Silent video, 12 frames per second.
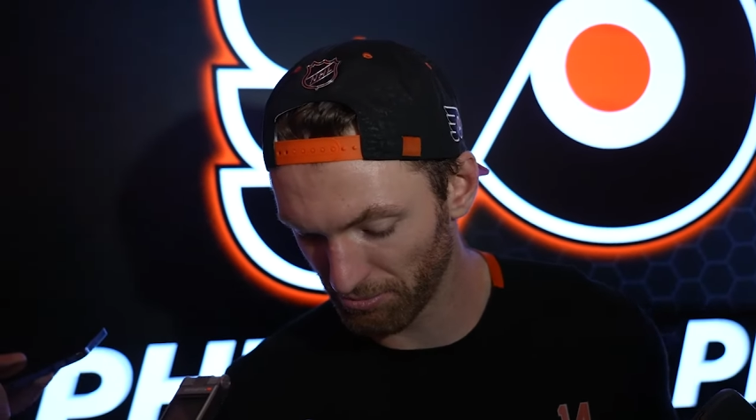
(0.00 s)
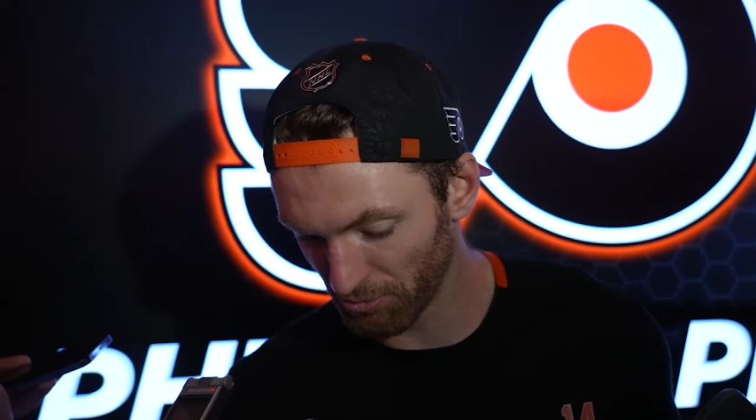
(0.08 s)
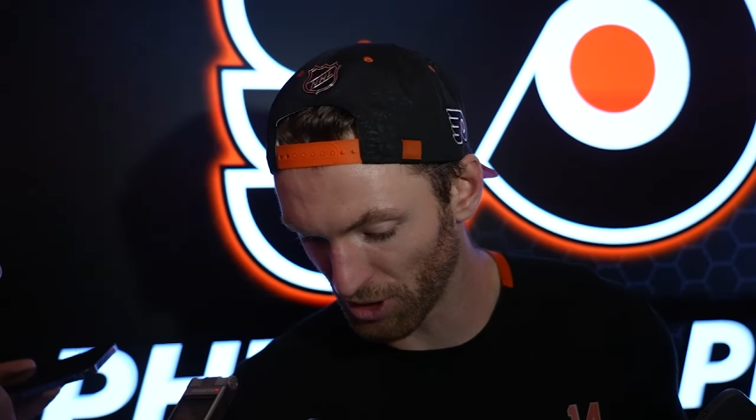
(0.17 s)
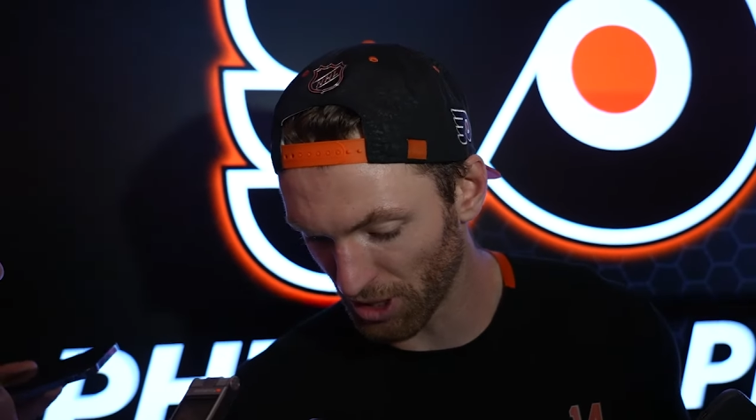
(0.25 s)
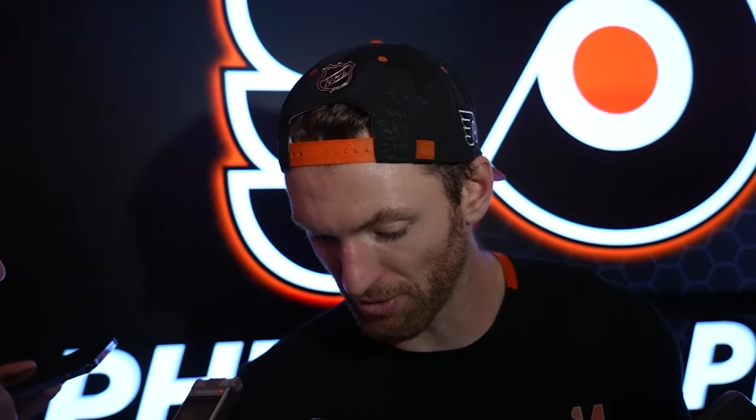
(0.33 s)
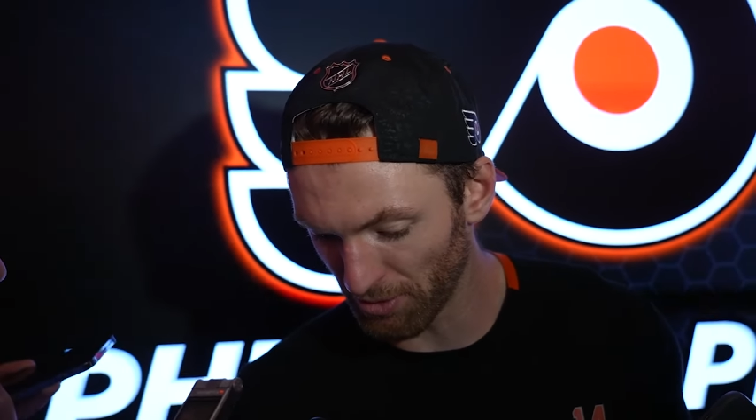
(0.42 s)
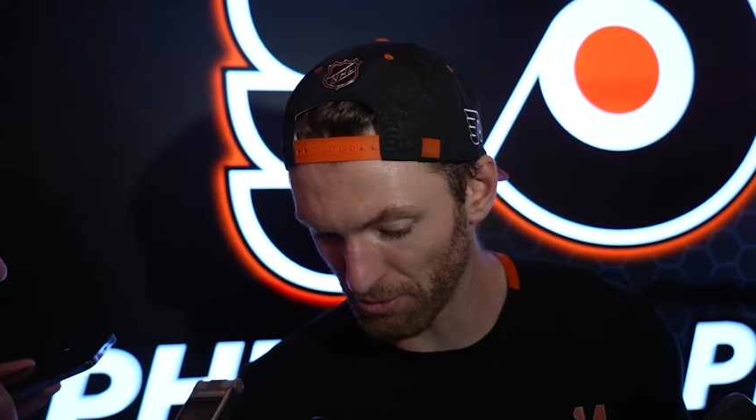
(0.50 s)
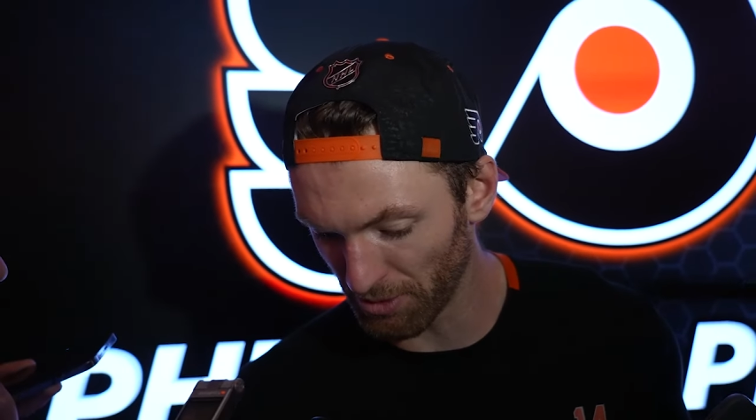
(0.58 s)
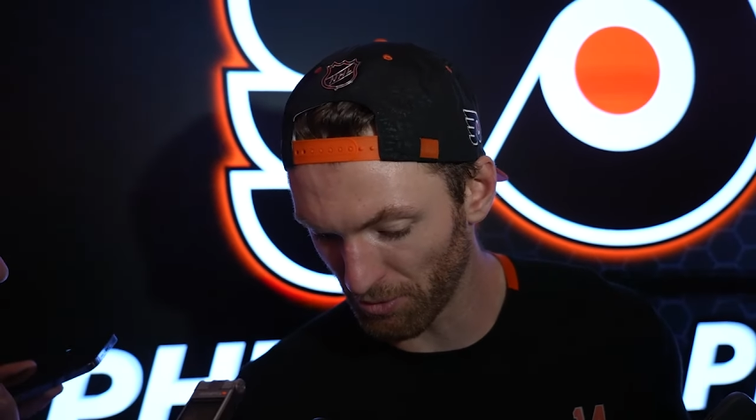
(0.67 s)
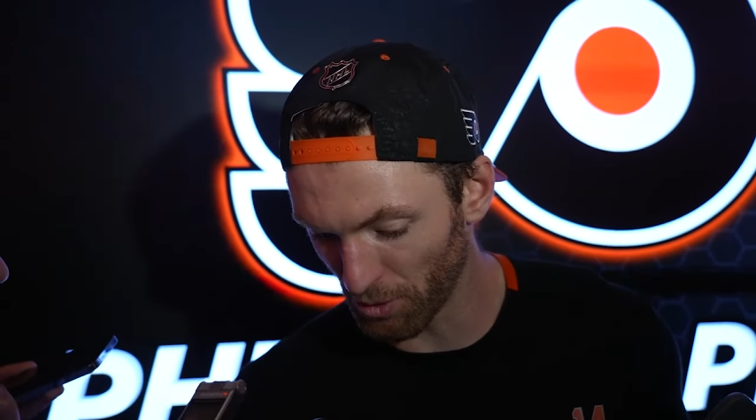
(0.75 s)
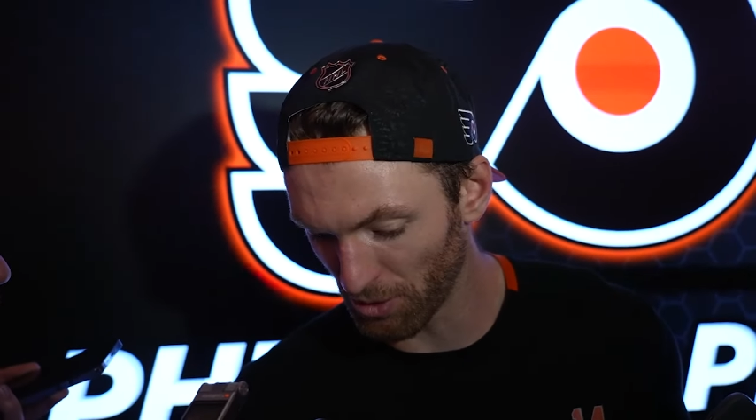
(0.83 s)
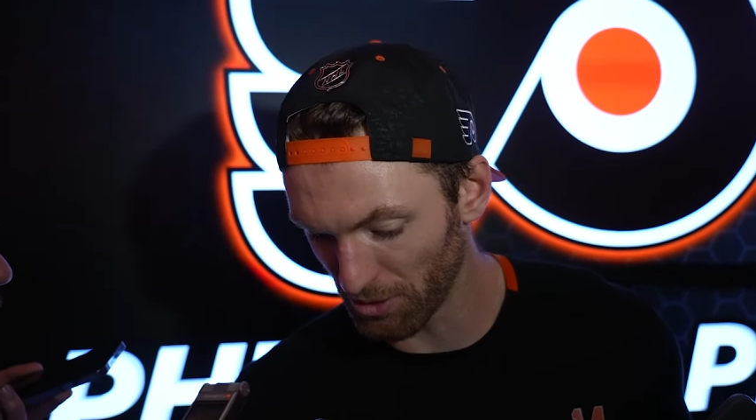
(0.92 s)
recover,
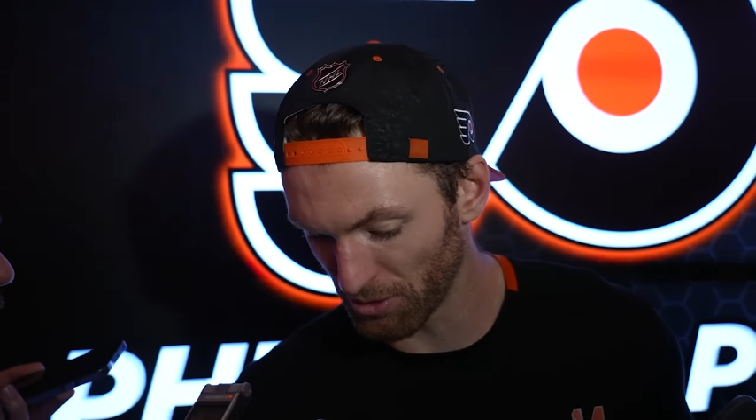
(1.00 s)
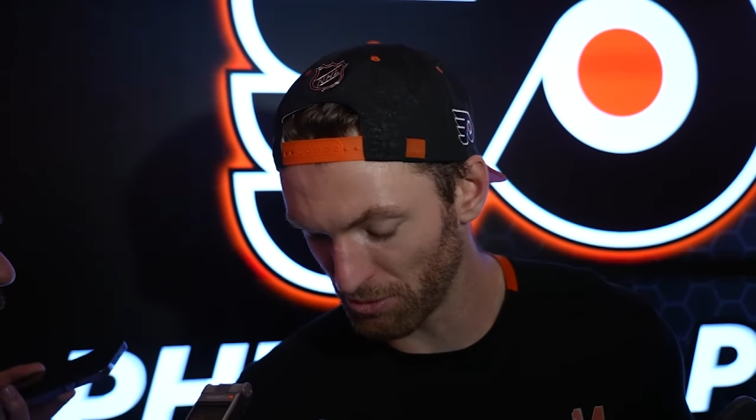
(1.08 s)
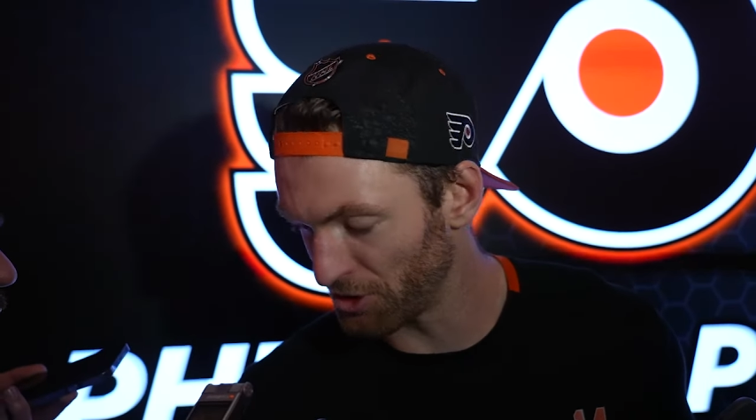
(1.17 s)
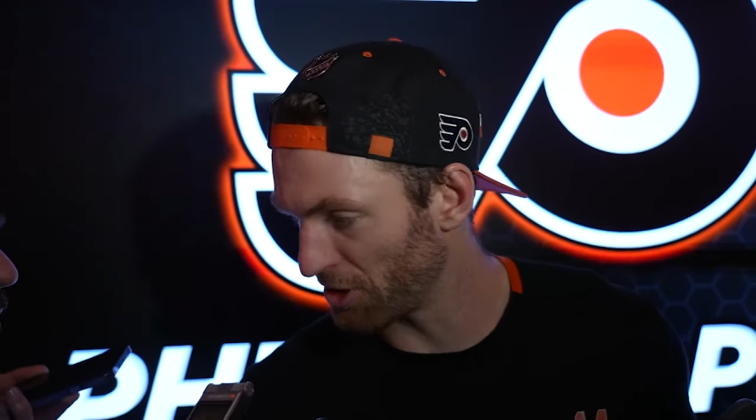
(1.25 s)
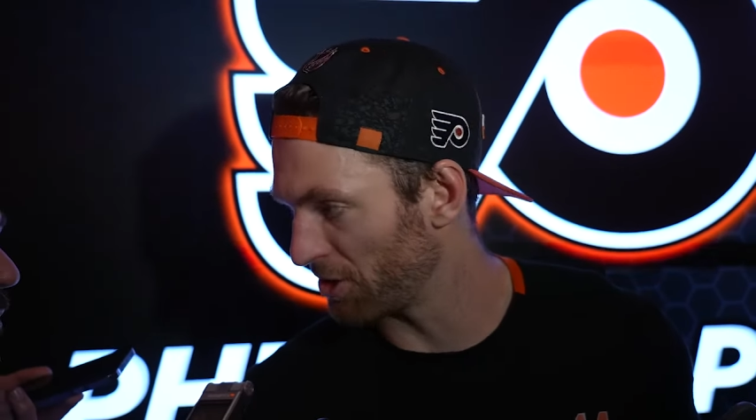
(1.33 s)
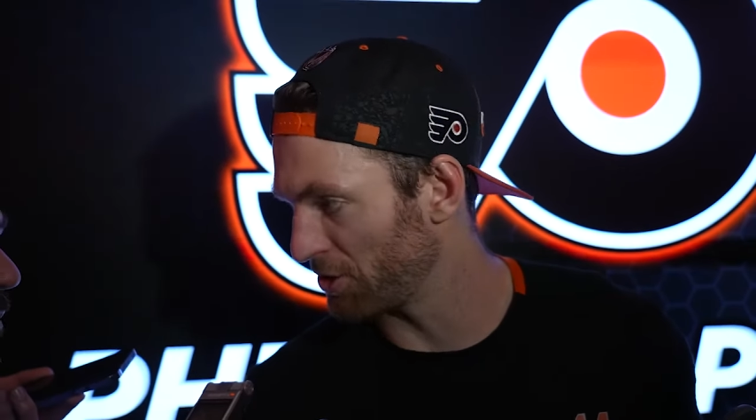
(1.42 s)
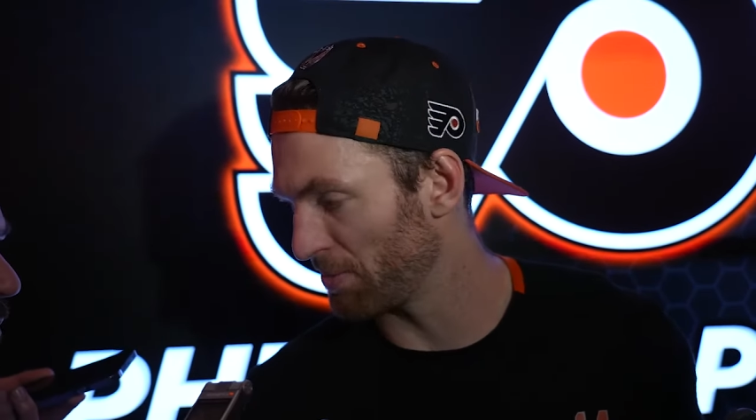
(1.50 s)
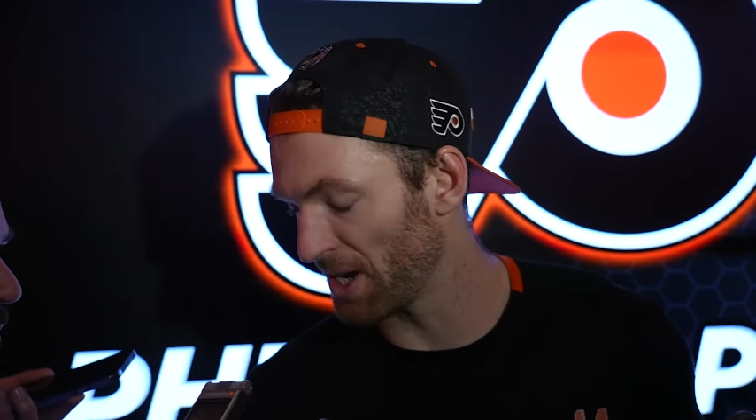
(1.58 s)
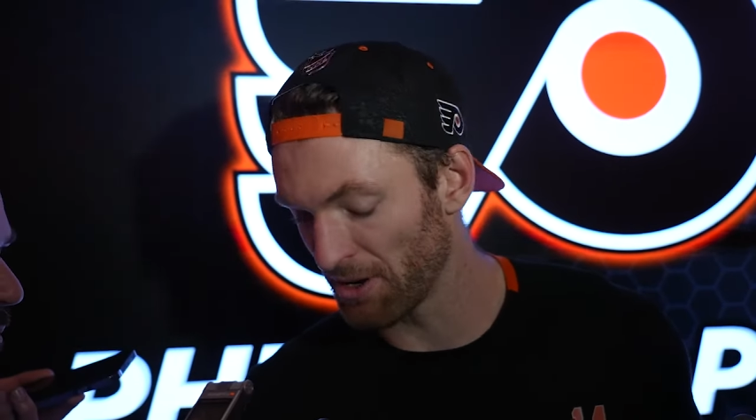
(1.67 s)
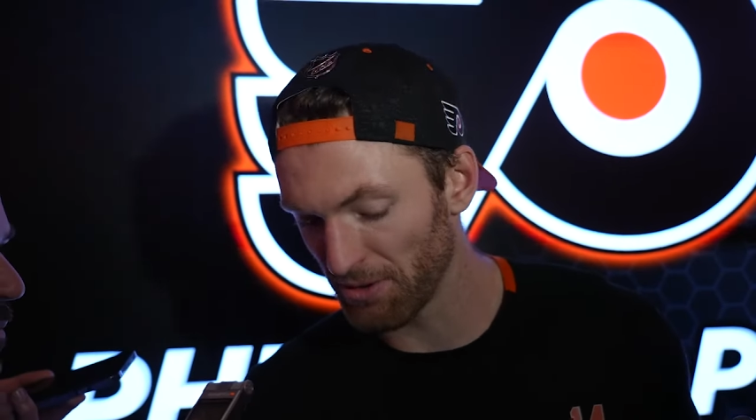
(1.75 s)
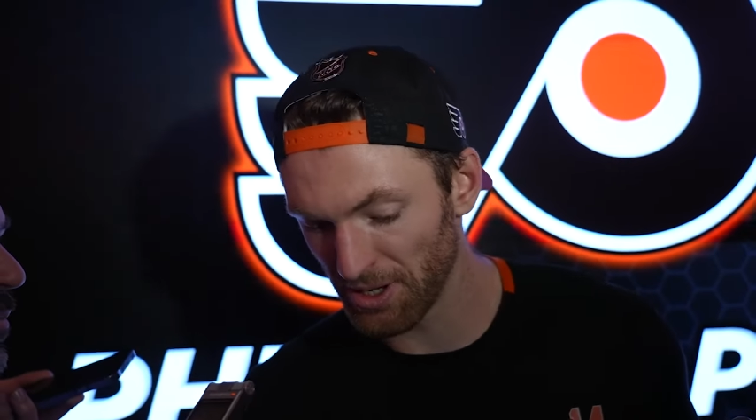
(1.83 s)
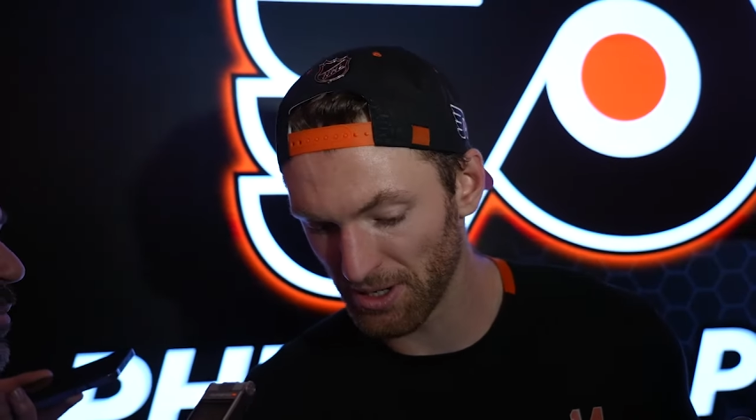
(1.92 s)
refocus, recharge the
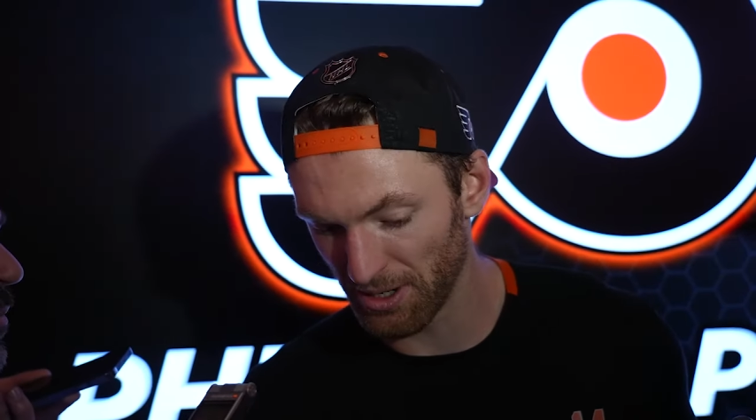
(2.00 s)
battery,